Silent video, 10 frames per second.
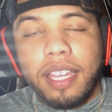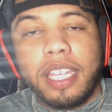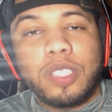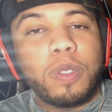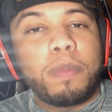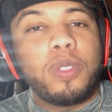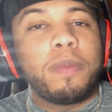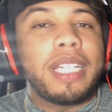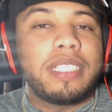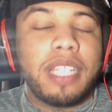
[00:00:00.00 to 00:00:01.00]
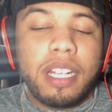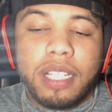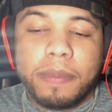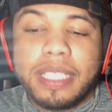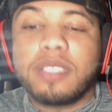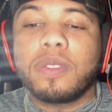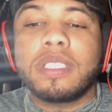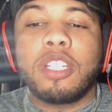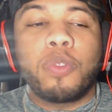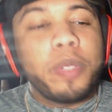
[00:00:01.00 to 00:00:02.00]
It's what blew my channel up. This was
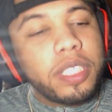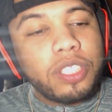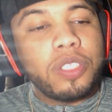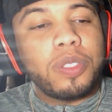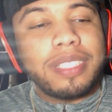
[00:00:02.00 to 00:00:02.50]
the original